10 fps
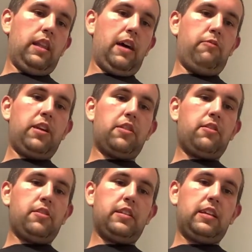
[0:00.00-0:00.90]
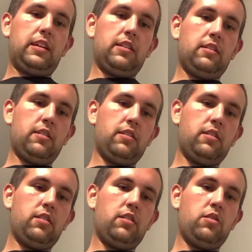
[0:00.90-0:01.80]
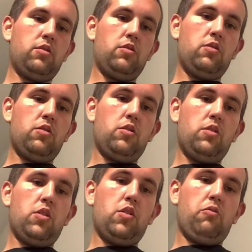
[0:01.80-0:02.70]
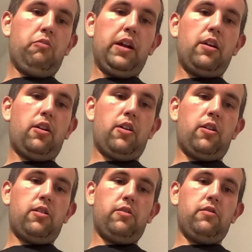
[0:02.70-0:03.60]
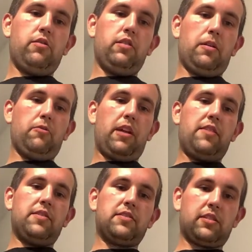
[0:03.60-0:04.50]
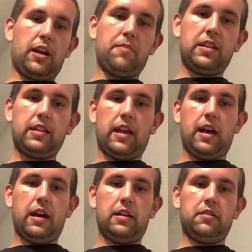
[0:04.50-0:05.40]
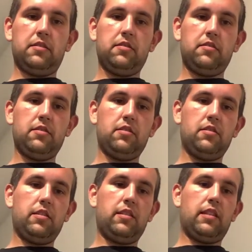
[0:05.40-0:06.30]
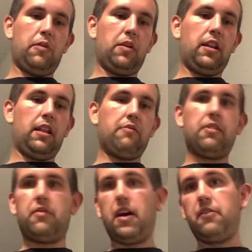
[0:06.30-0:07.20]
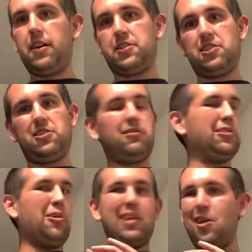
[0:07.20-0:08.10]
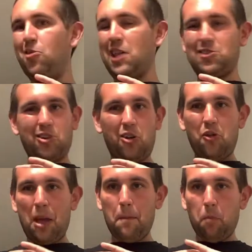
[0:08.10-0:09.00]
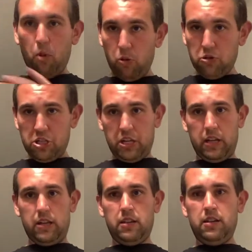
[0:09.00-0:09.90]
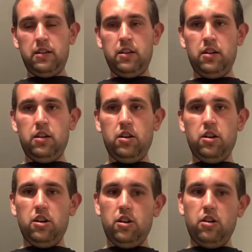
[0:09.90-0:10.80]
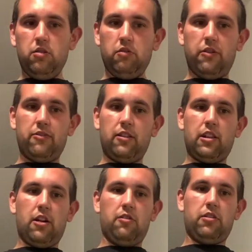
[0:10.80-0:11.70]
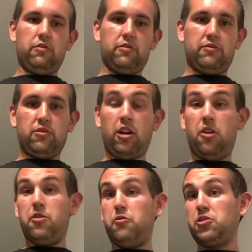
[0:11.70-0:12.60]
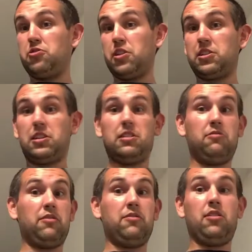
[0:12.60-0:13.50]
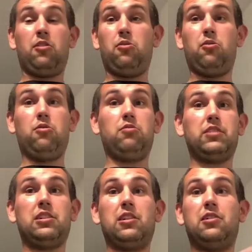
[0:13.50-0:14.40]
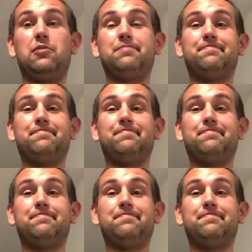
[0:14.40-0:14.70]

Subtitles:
week 13, the Ravens are coming to town. They went 11-5 last year. You know, they all that bullshit with, you know, with COVID restriction, with the whole, you know,